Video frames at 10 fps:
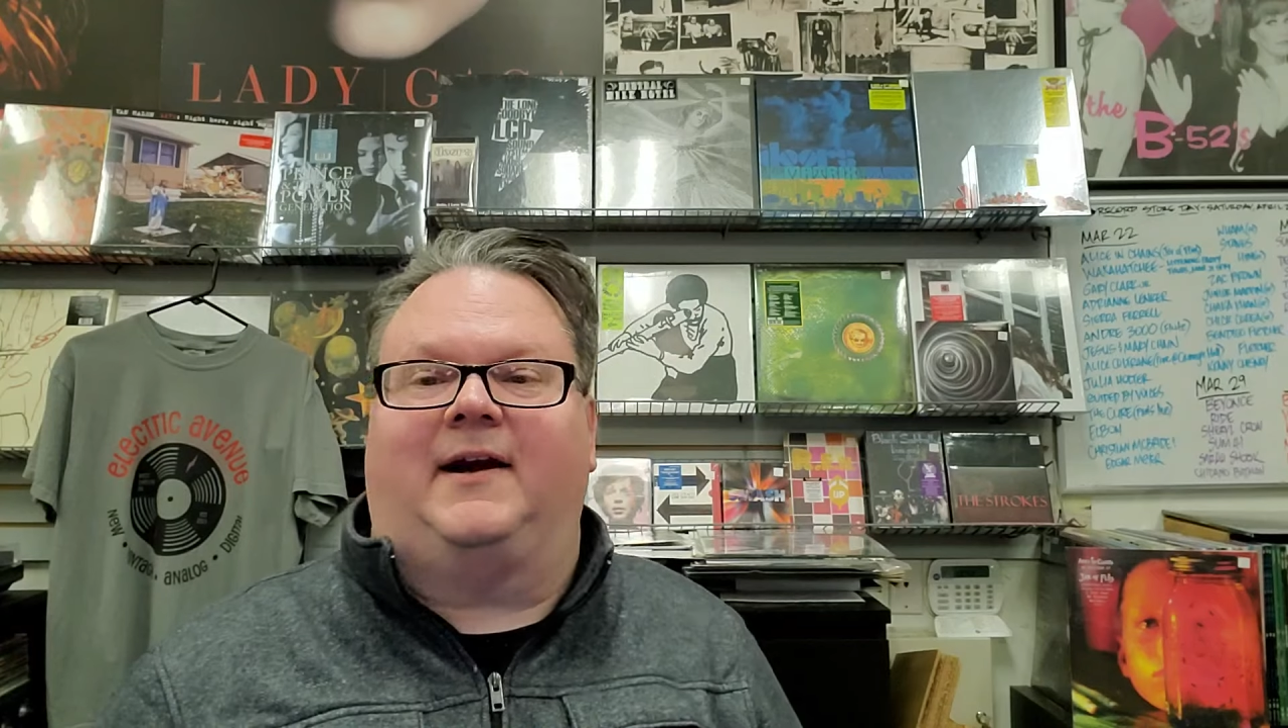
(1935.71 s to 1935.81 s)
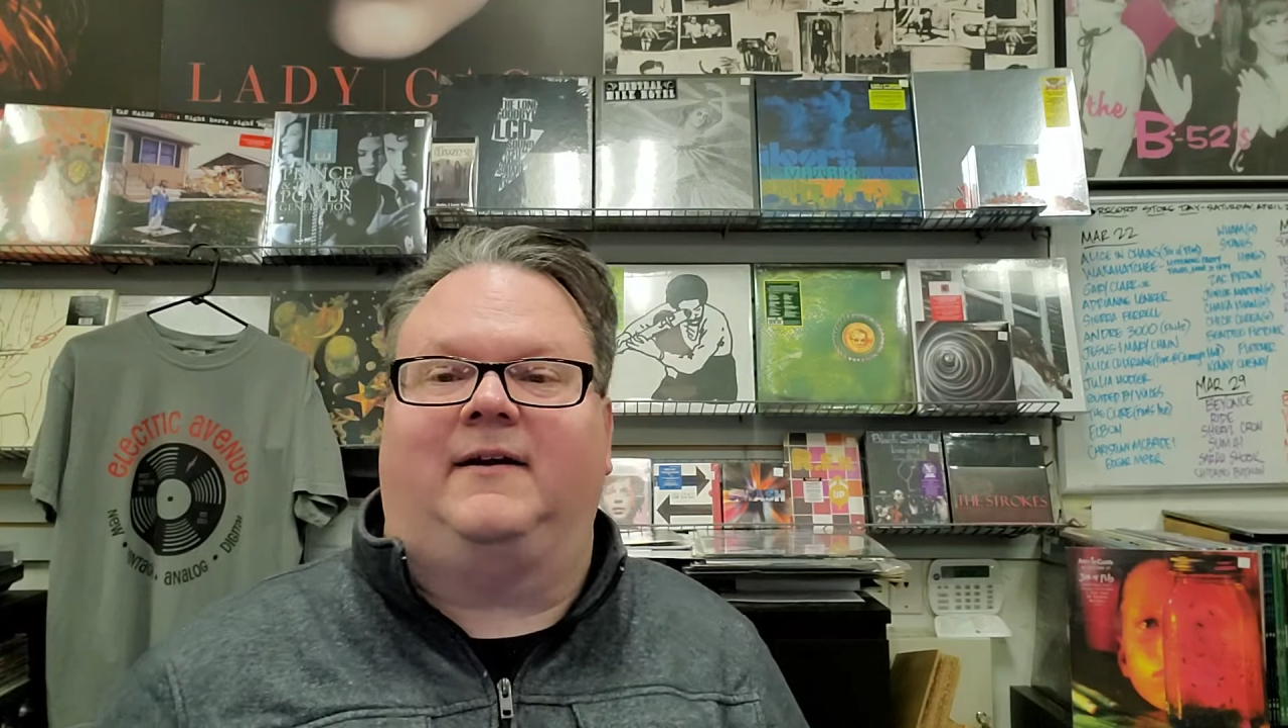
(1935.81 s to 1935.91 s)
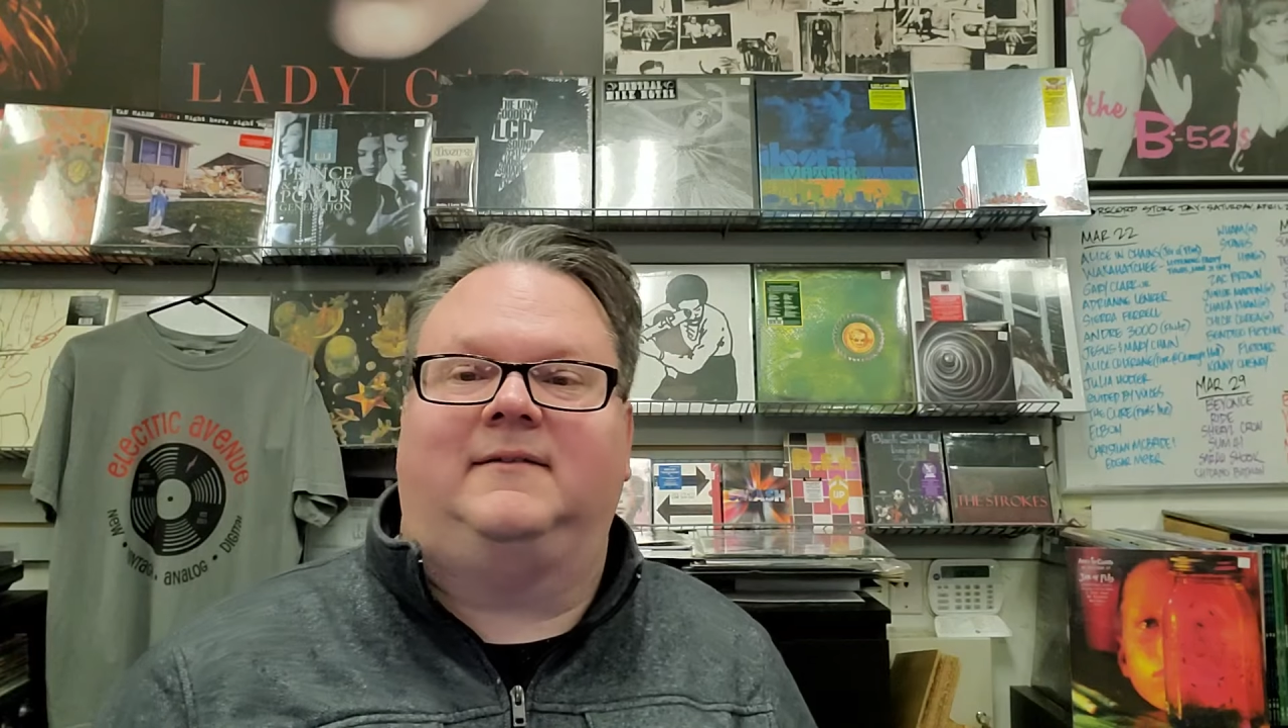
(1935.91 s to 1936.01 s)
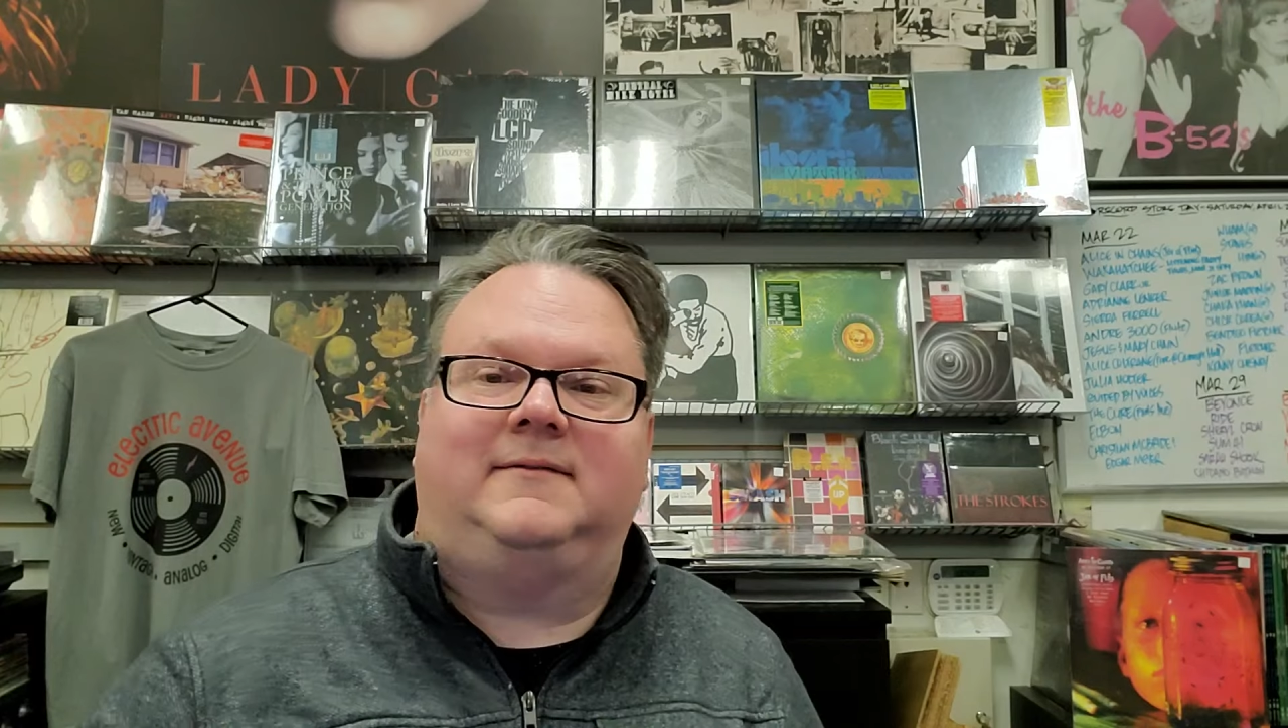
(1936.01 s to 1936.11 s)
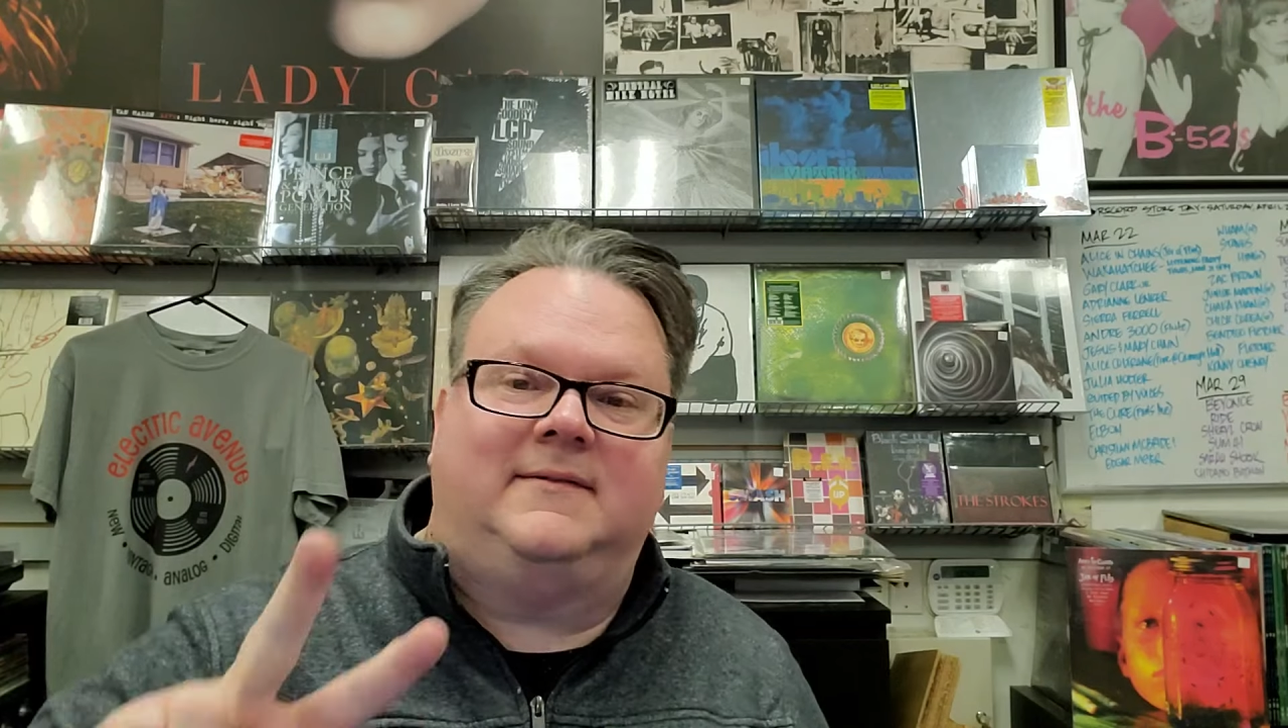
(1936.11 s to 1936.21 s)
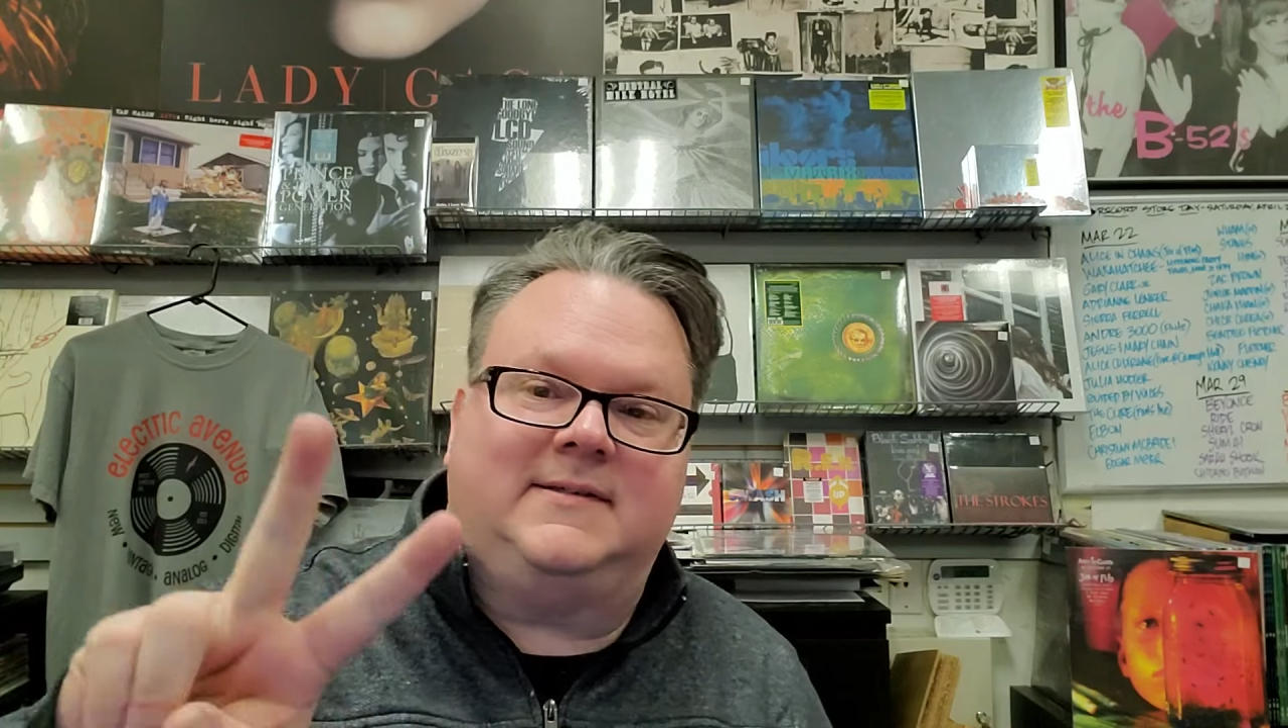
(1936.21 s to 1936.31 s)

care.